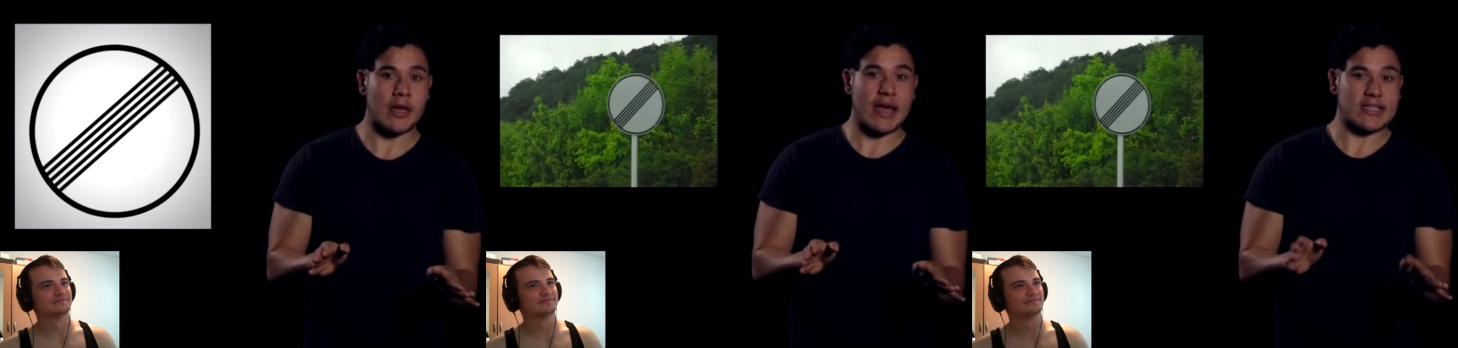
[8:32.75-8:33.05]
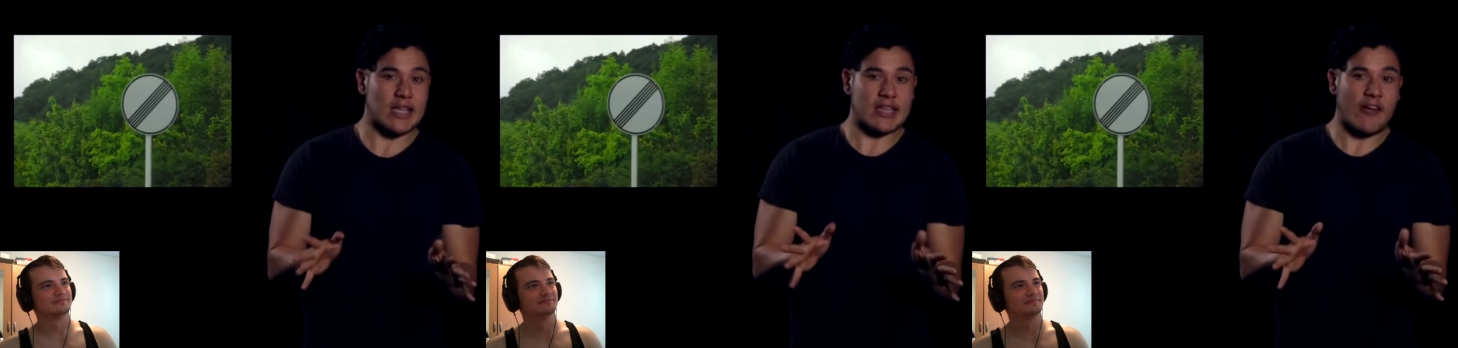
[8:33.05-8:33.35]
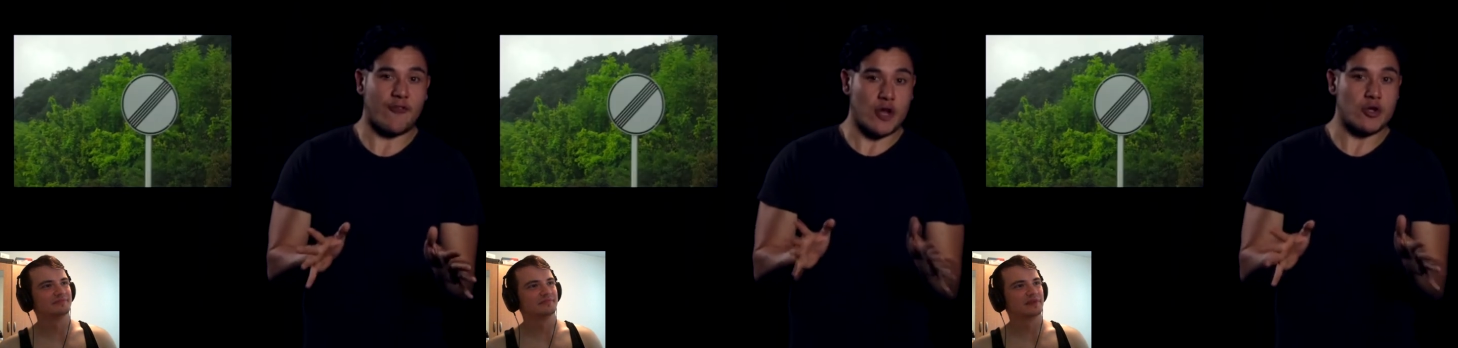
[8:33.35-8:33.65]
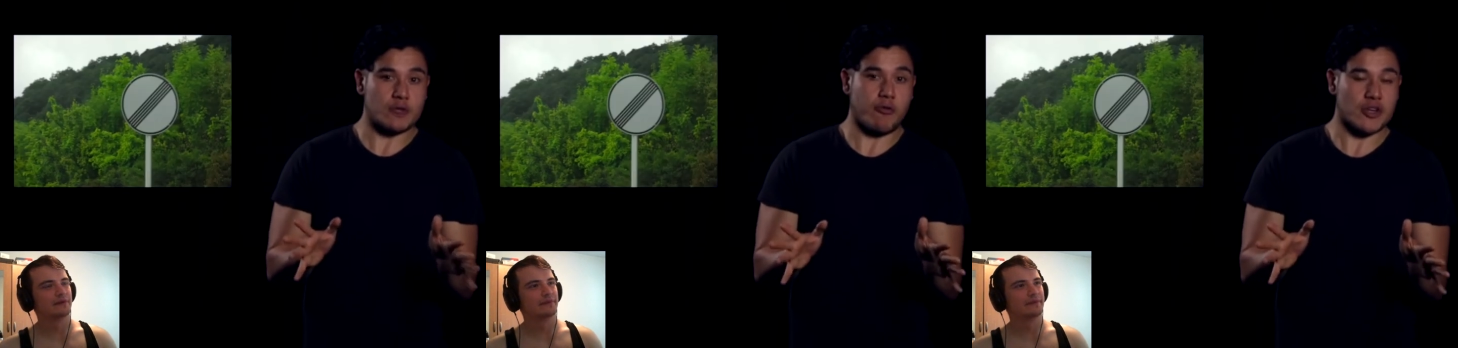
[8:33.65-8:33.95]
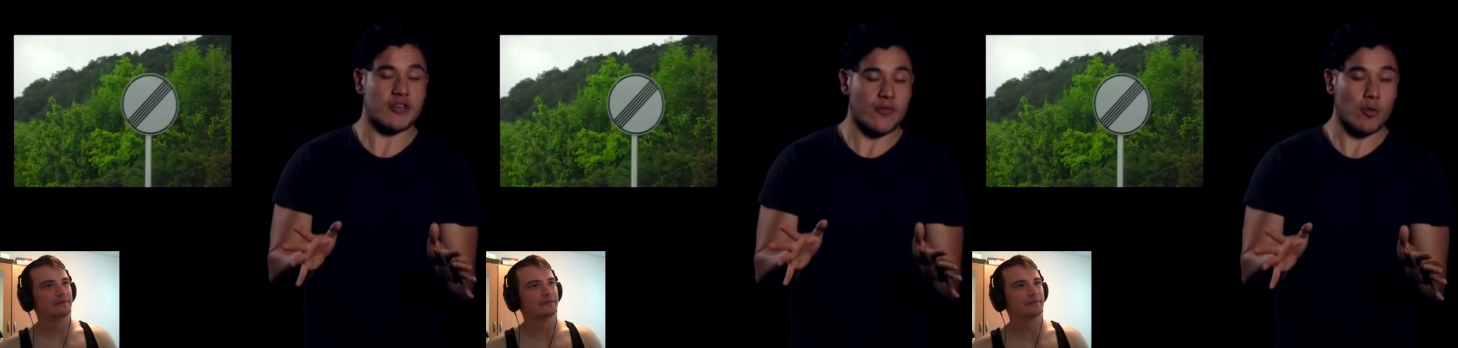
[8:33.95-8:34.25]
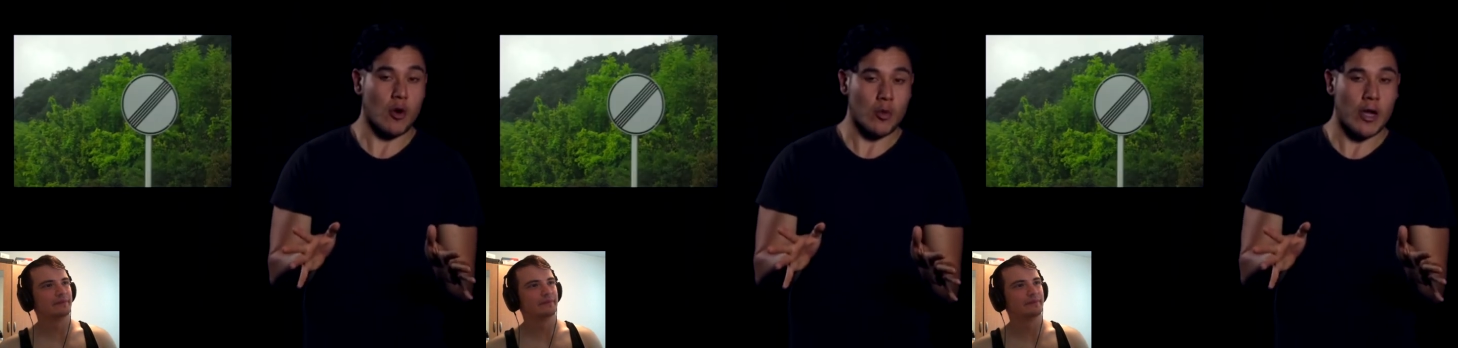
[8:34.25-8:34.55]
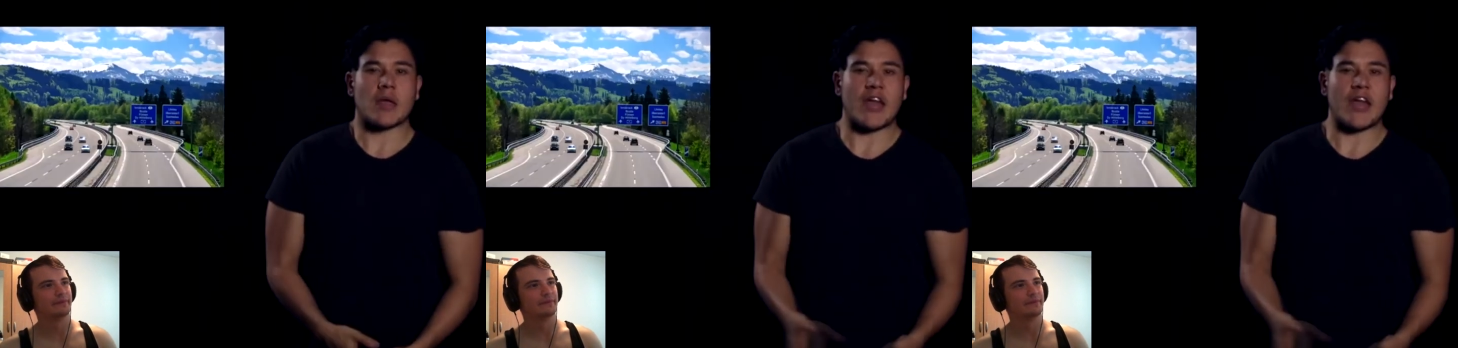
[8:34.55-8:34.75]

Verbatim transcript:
Speaker 1: limit, and it's like that for a huge portion of the roadway.